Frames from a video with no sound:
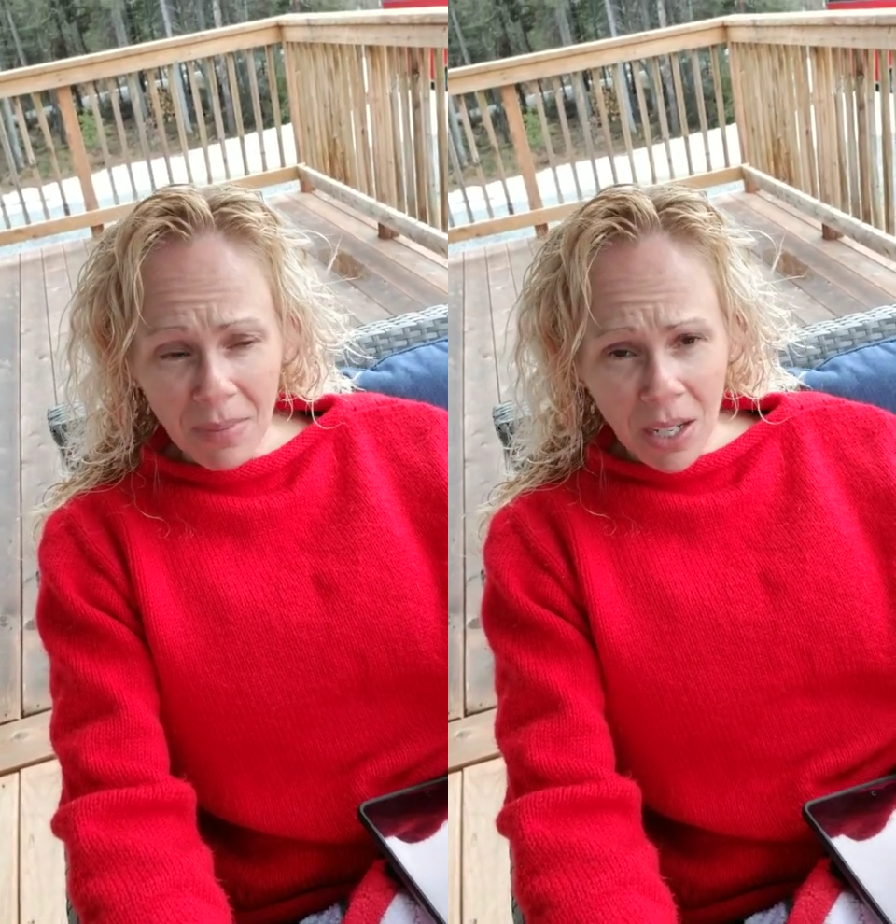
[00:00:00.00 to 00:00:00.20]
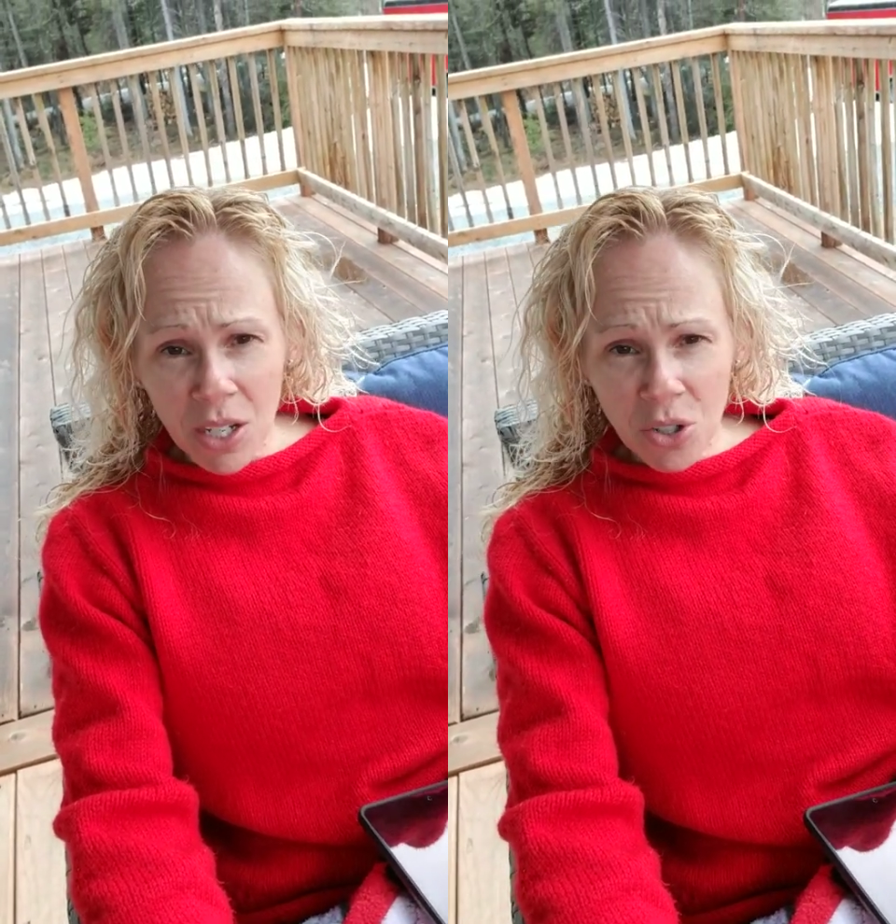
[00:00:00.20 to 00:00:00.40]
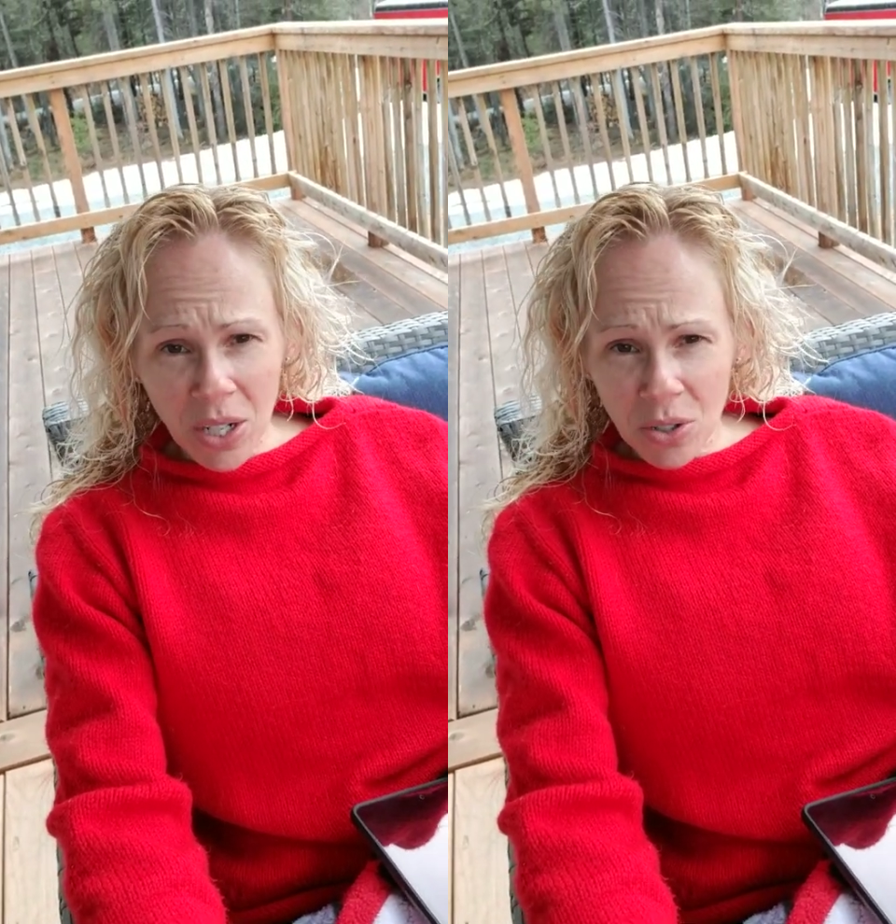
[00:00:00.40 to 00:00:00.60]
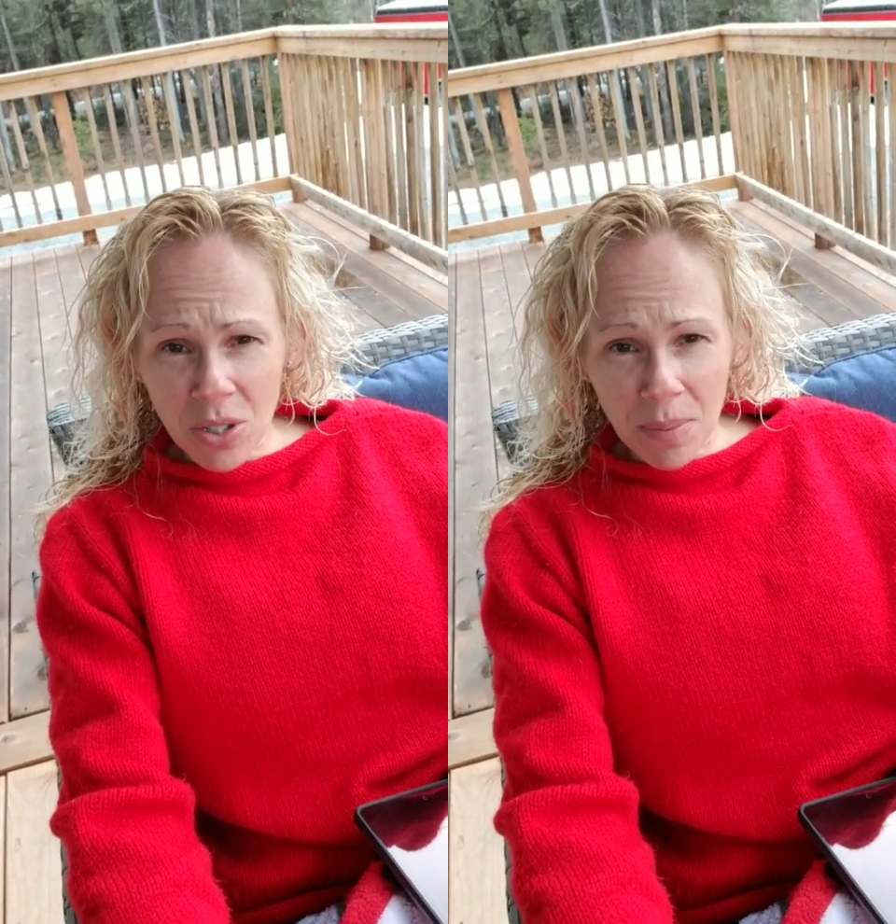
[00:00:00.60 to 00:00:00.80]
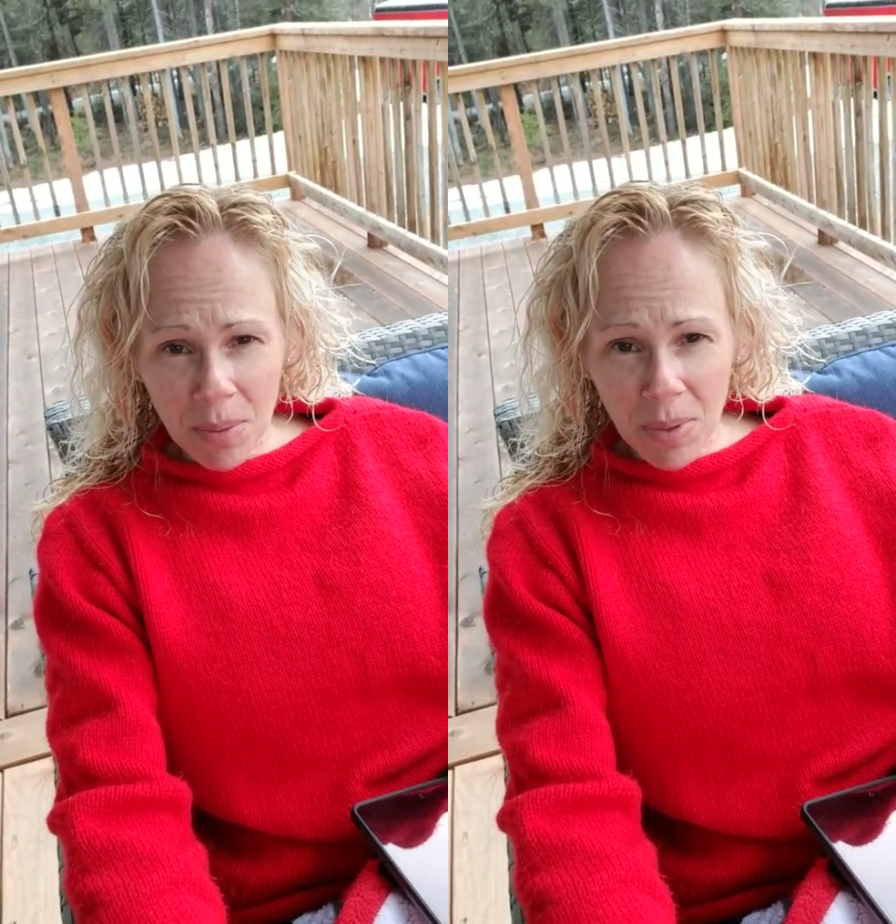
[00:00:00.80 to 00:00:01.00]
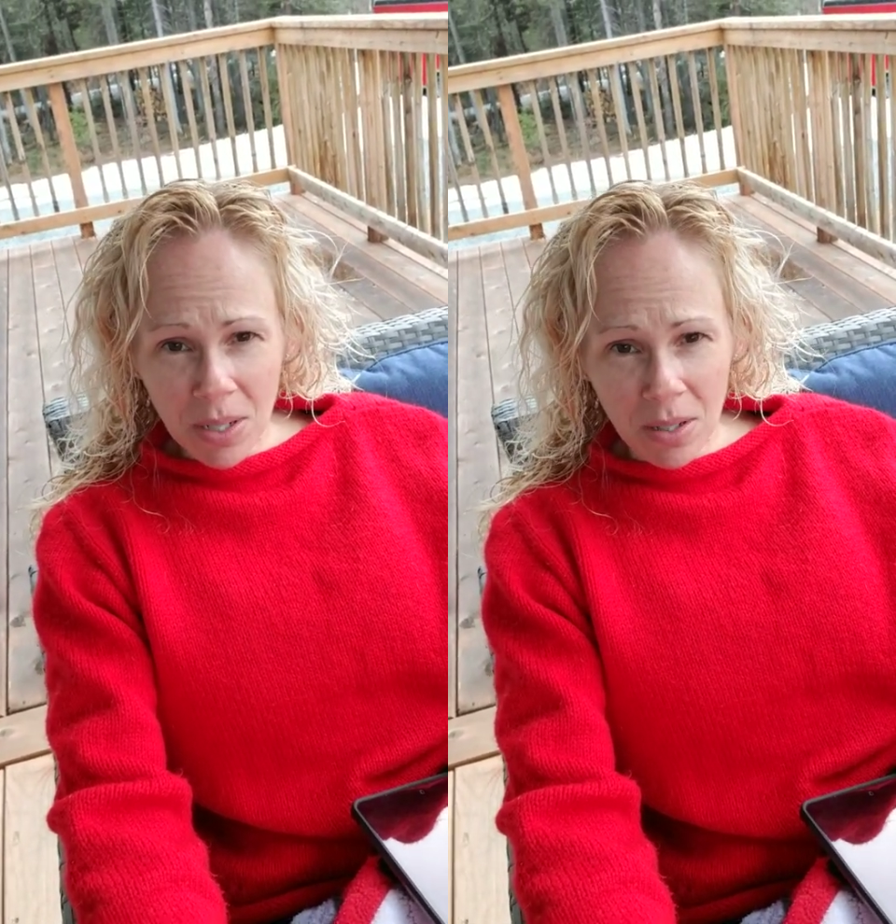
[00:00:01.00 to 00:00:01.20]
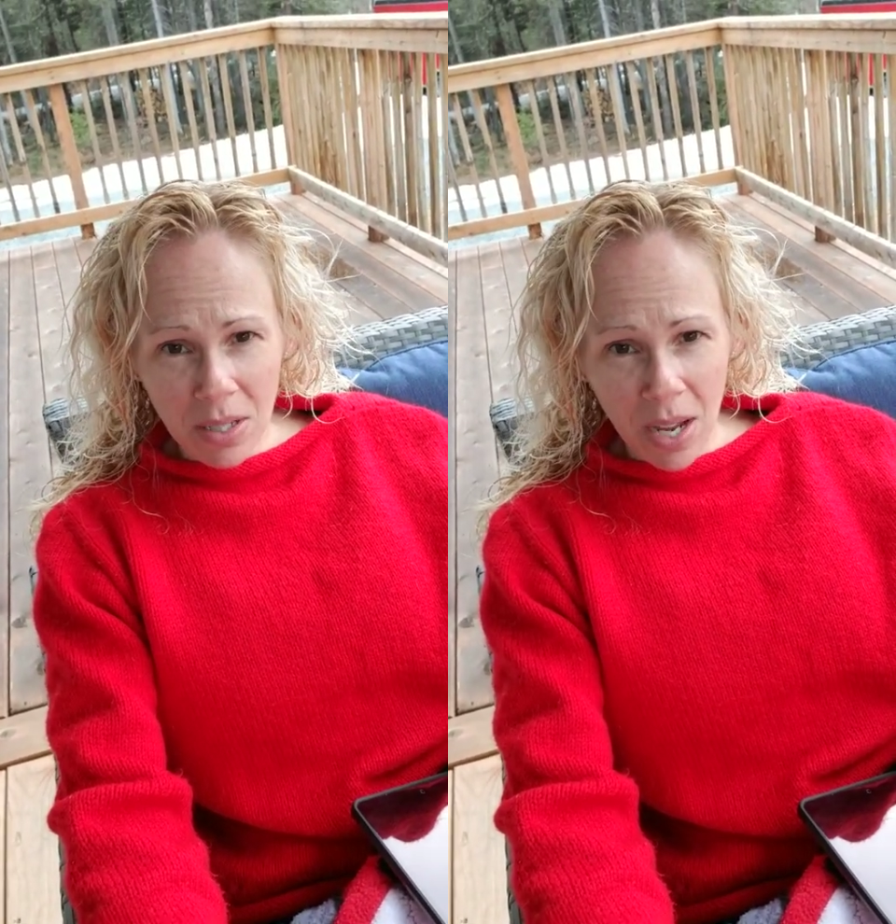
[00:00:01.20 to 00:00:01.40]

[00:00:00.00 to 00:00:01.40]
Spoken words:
contract your stomach muscles